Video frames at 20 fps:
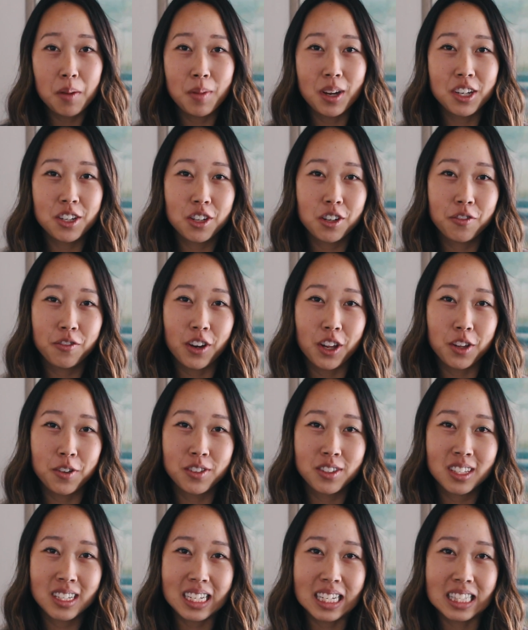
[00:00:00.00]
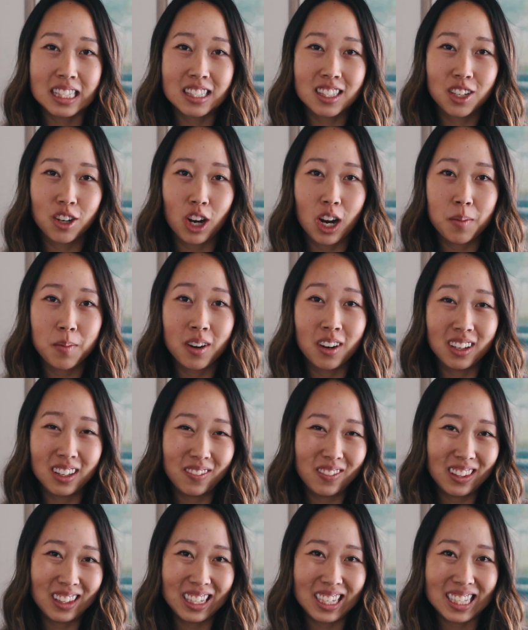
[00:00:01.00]
and make sure to follow us on Instagram, and I'll
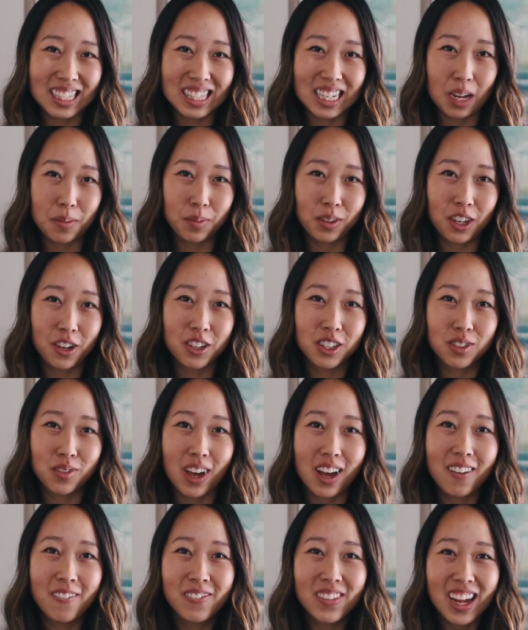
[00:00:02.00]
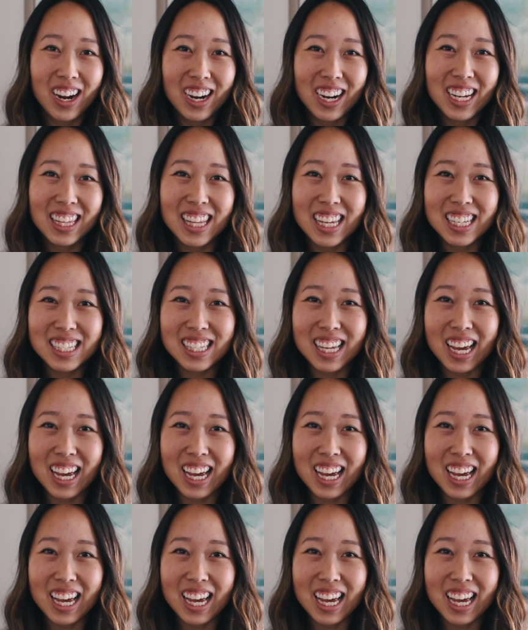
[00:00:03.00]
leave the links down below as well. All right, thanks